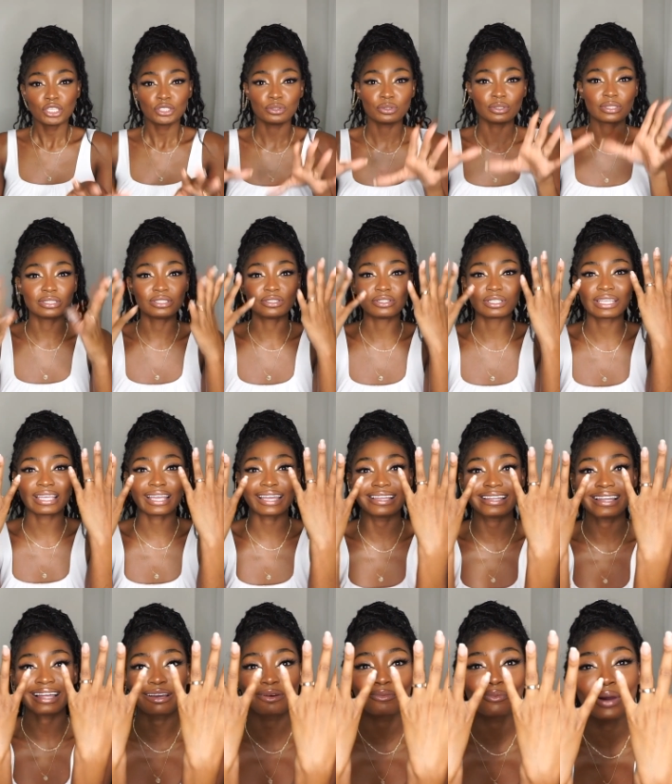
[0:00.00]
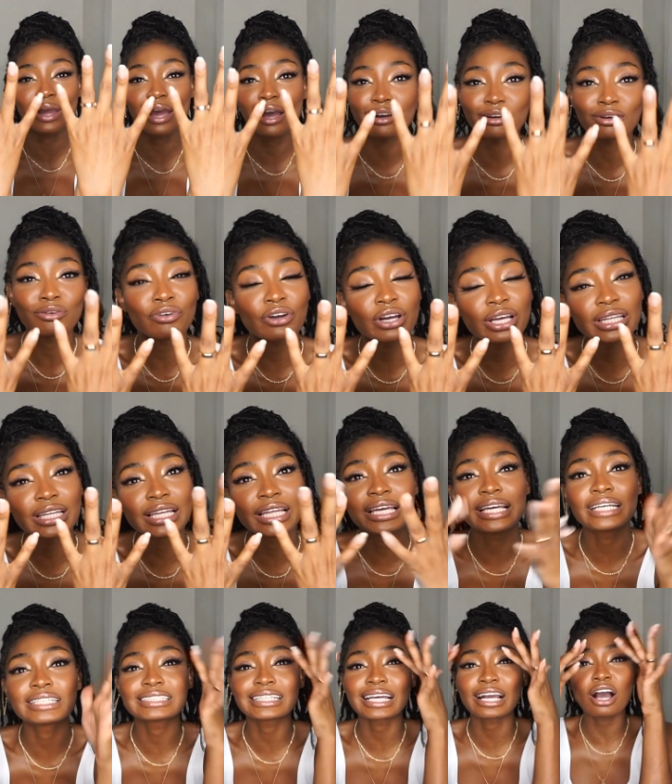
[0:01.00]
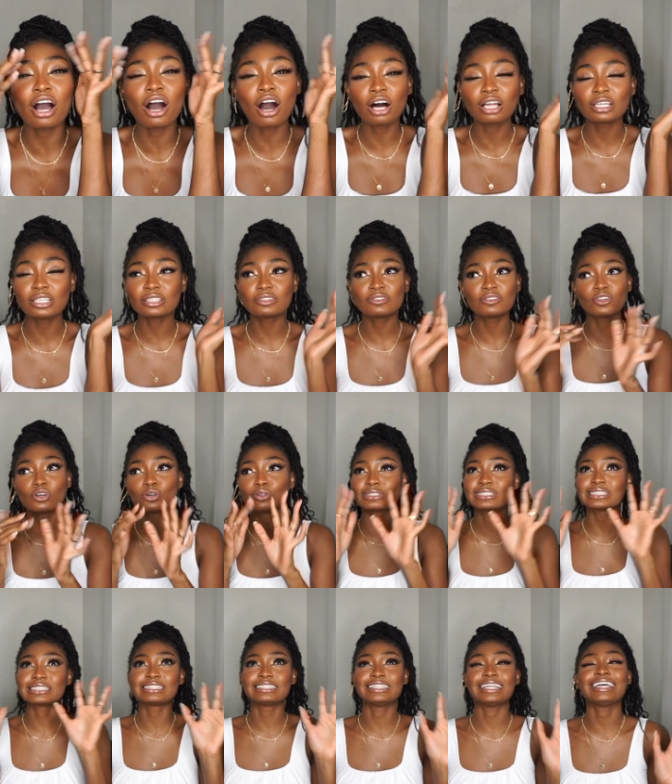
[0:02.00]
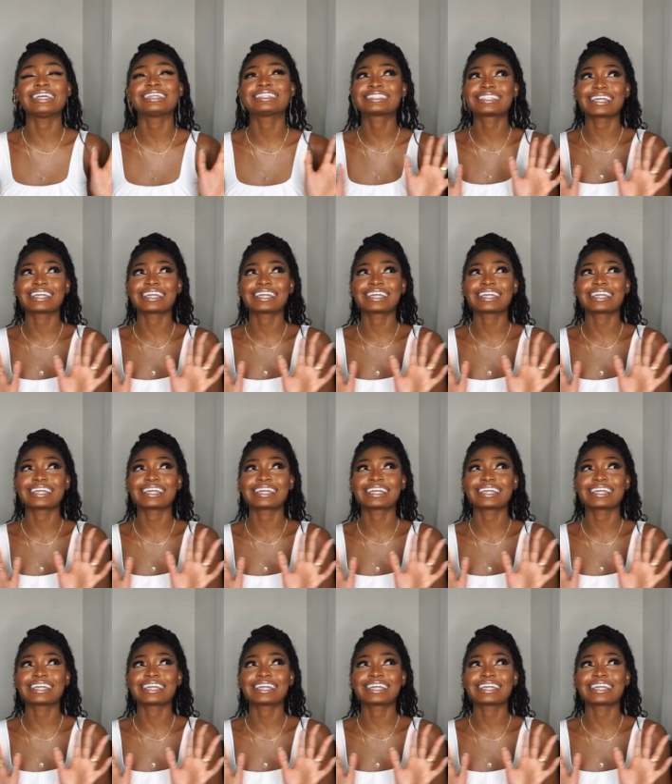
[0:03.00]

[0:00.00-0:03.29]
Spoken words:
You can't like wear acrylics, like all of those things.